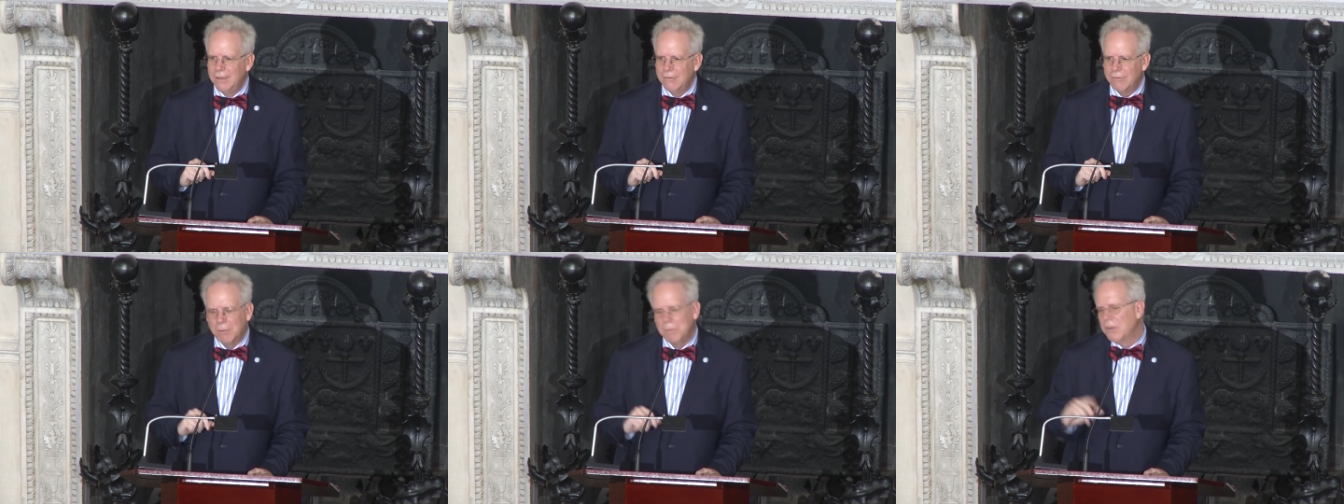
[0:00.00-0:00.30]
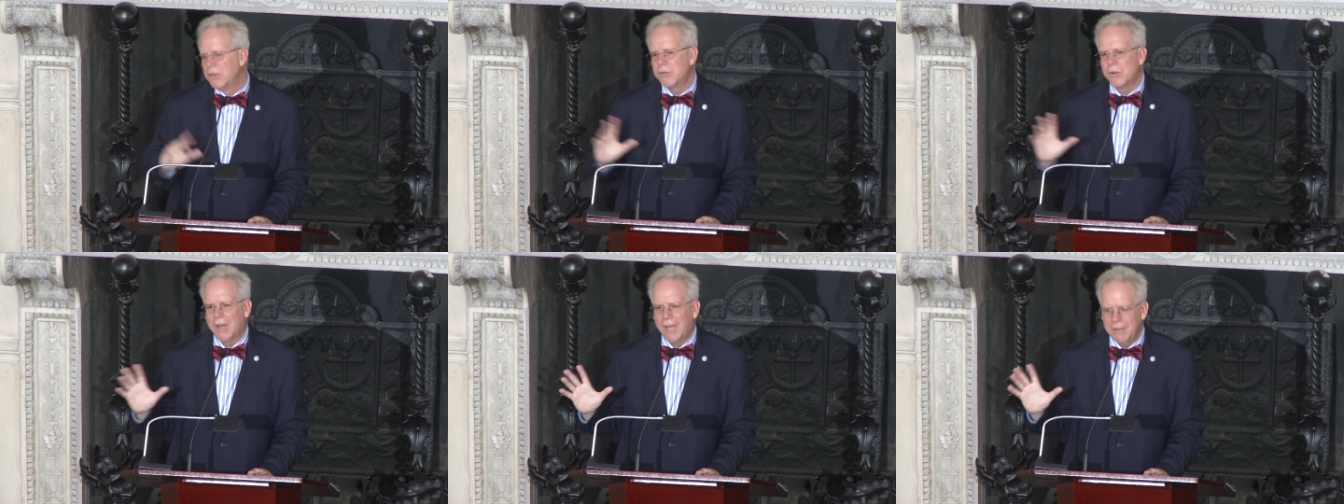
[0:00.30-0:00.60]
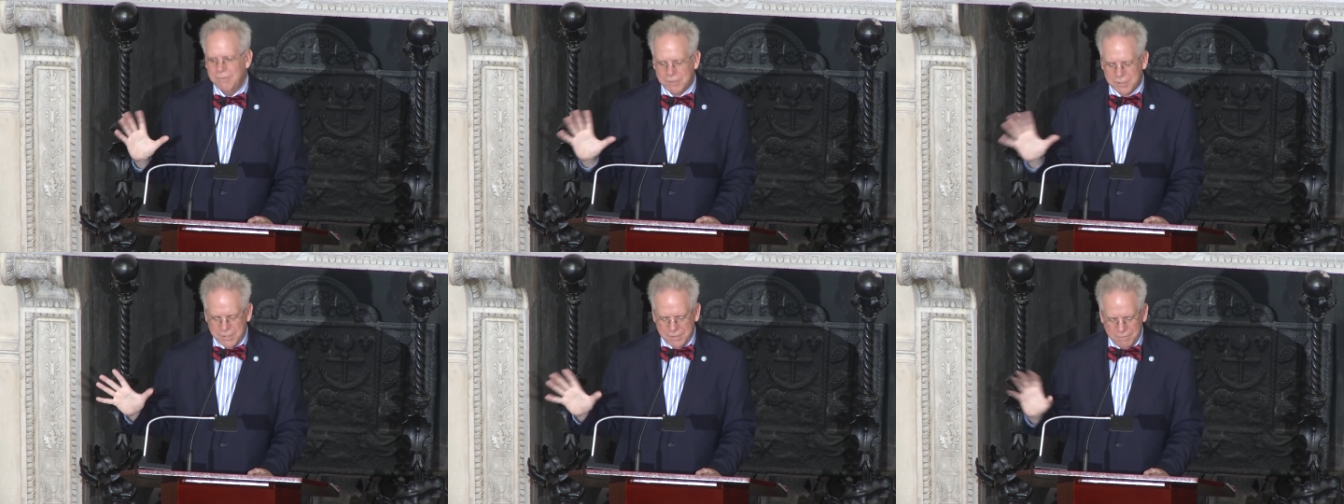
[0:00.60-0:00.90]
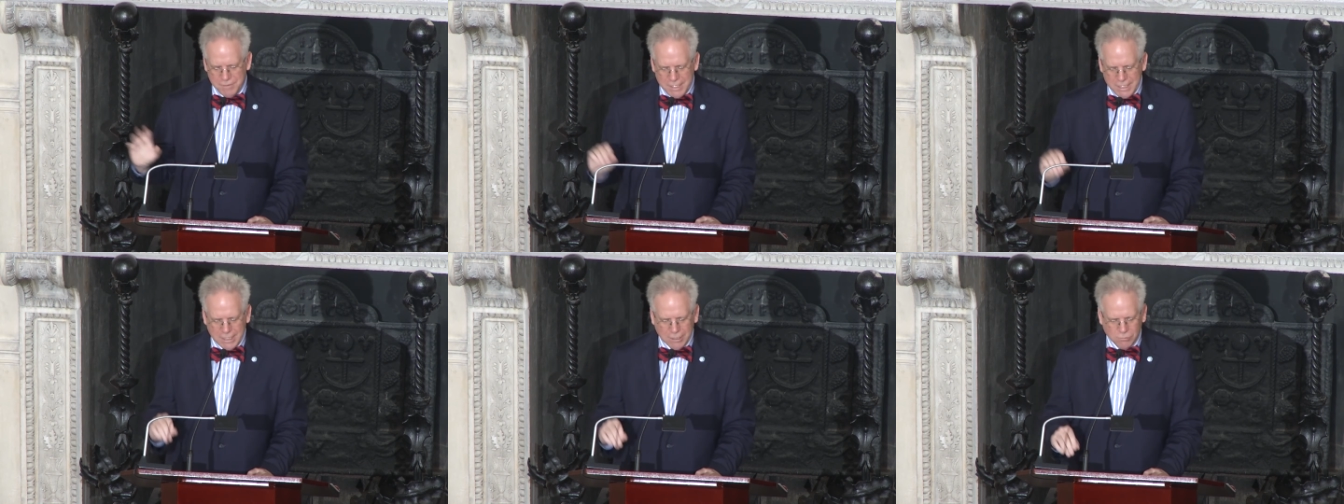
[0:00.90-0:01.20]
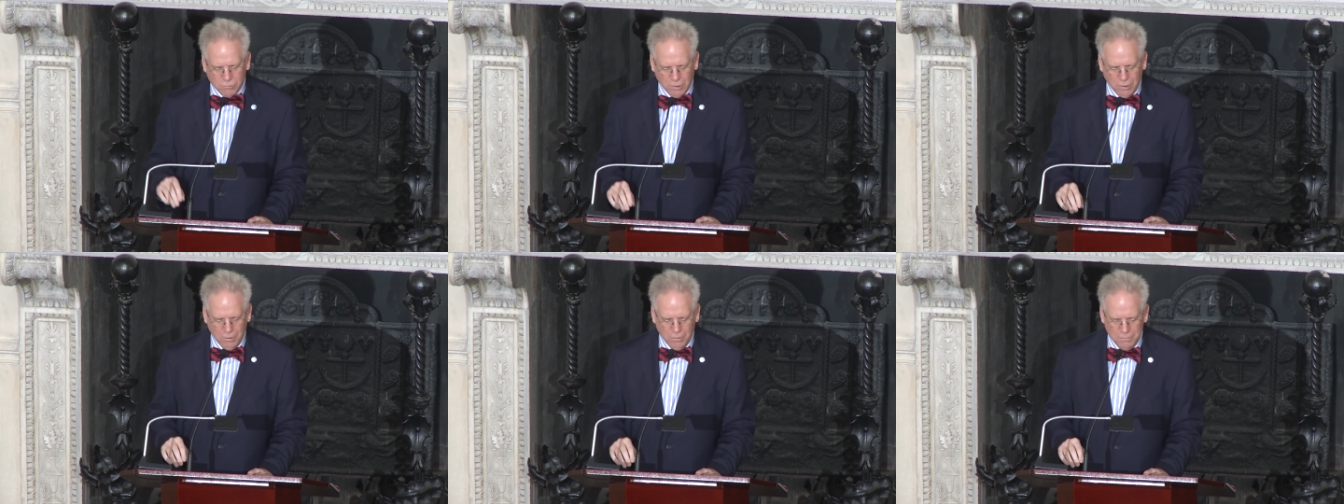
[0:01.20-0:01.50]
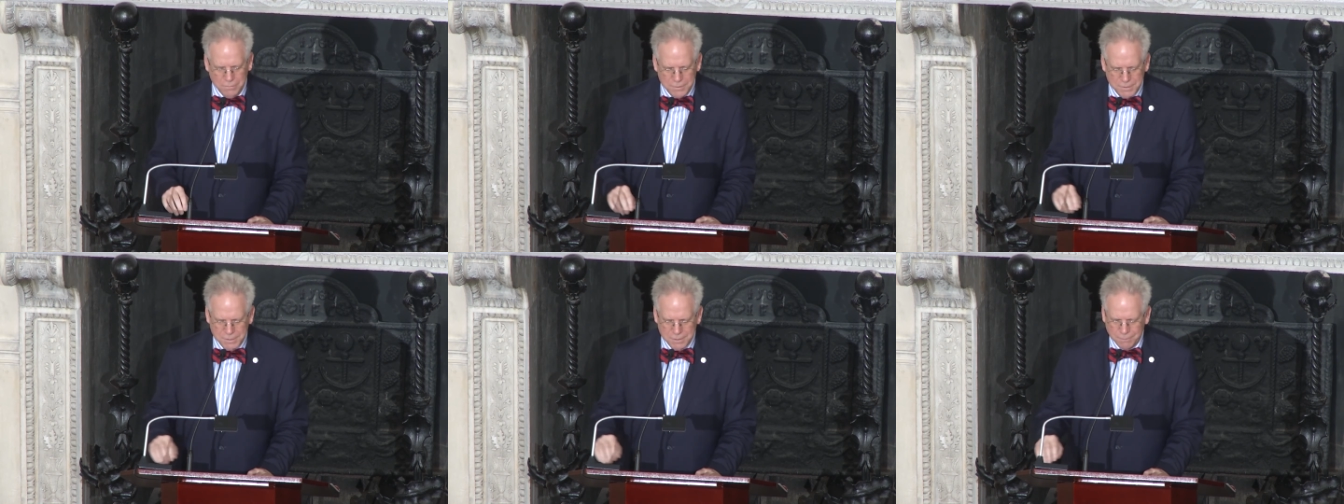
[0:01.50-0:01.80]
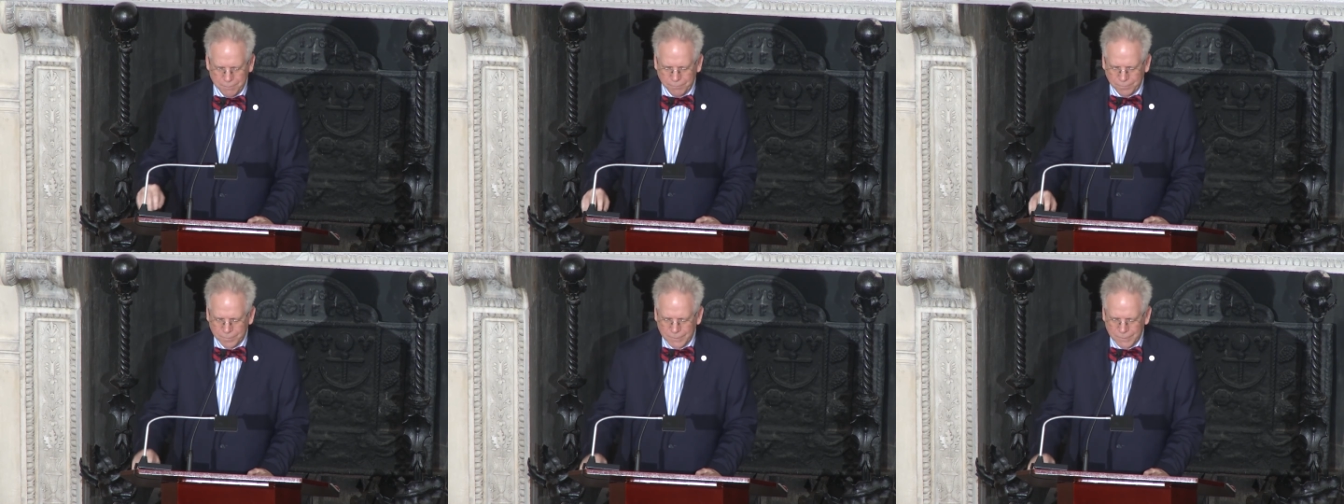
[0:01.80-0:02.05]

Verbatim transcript: from the drivers of Negroes?"